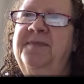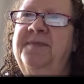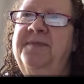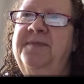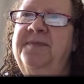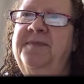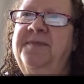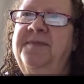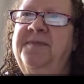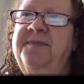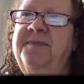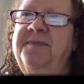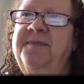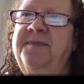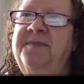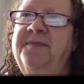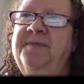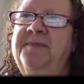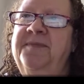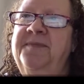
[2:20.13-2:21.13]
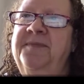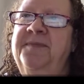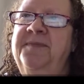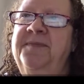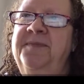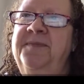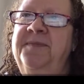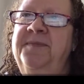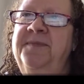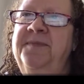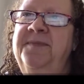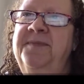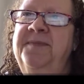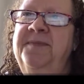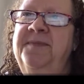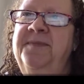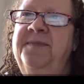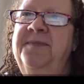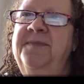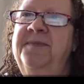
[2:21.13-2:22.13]

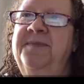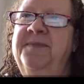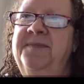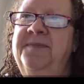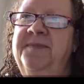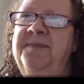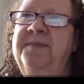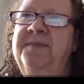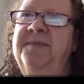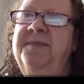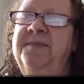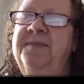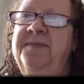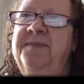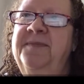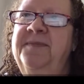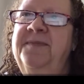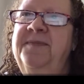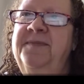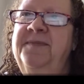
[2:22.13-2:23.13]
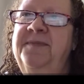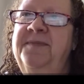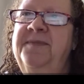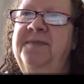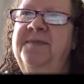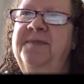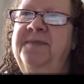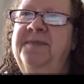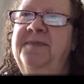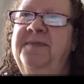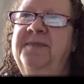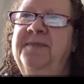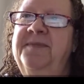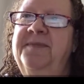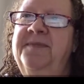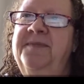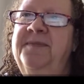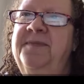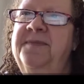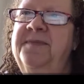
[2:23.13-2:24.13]

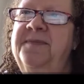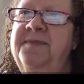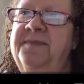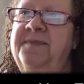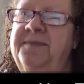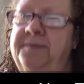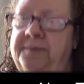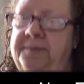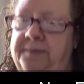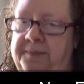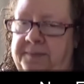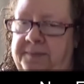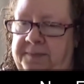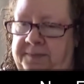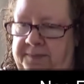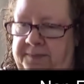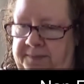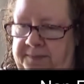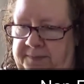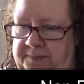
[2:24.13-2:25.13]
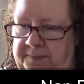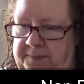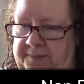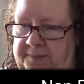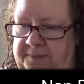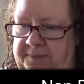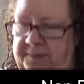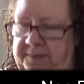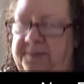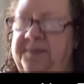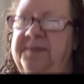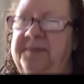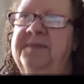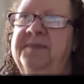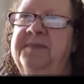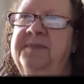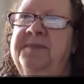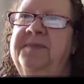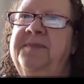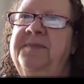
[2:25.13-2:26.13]

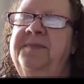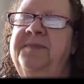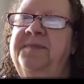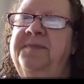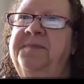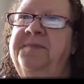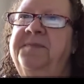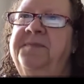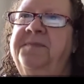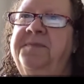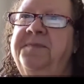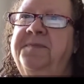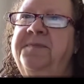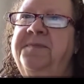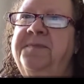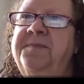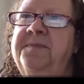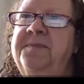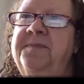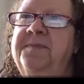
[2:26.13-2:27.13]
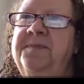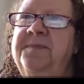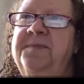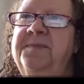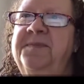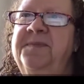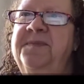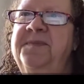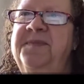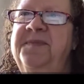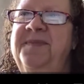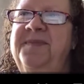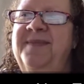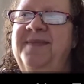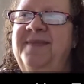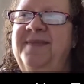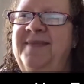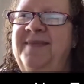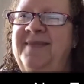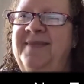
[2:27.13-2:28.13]
The person shown says nothing.